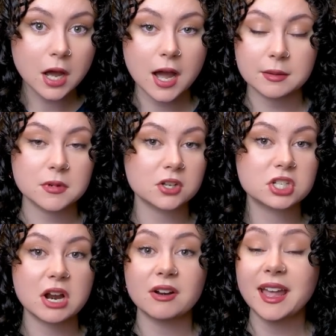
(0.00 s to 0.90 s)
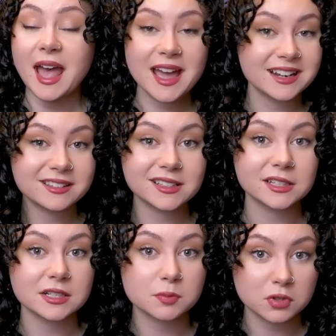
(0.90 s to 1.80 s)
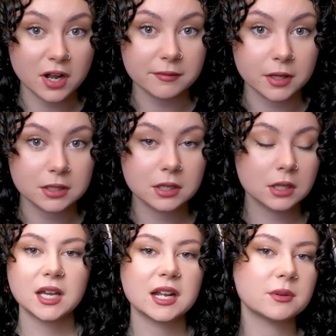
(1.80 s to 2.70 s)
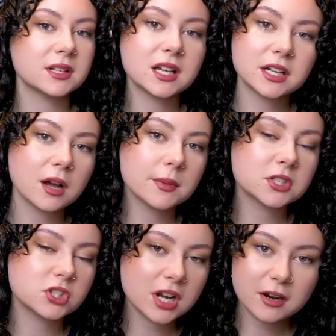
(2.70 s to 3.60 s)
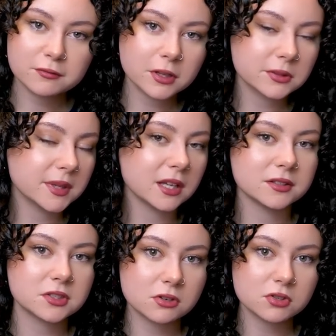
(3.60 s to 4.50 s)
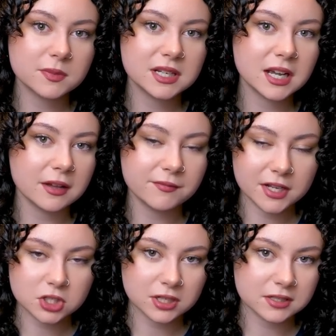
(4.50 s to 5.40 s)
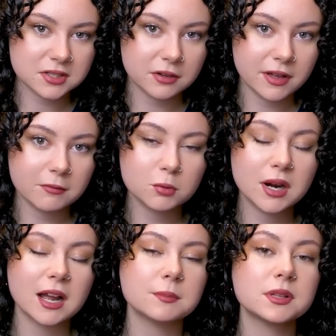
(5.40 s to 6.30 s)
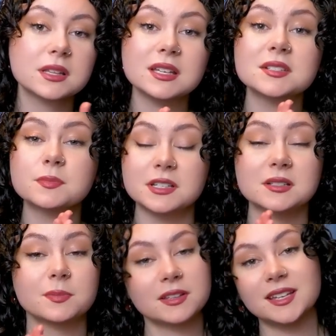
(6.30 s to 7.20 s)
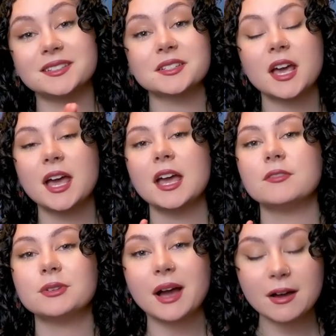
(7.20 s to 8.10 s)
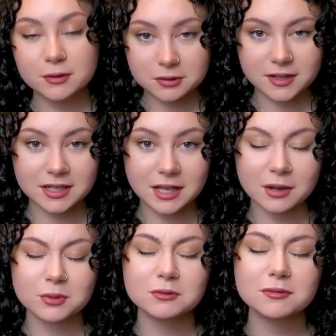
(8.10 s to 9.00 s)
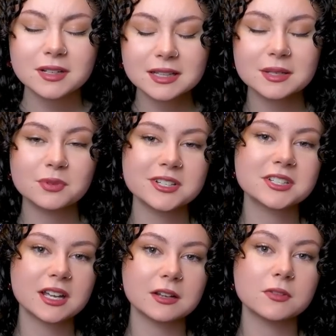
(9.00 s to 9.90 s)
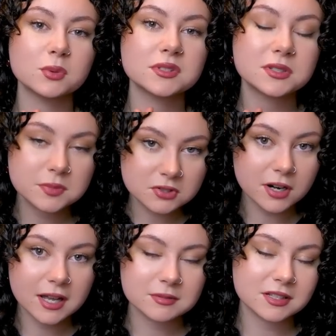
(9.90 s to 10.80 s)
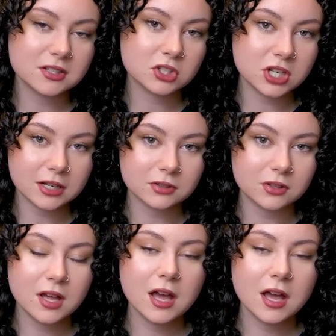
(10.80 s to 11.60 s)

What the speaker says: I am not sharing anything that is private. Anyway, like, comment, share, follow me on social media. I'm VangelinaSkov everywhere. And please, please, please, if you haven't already, I would really appreciate if you would subscribe to this channel.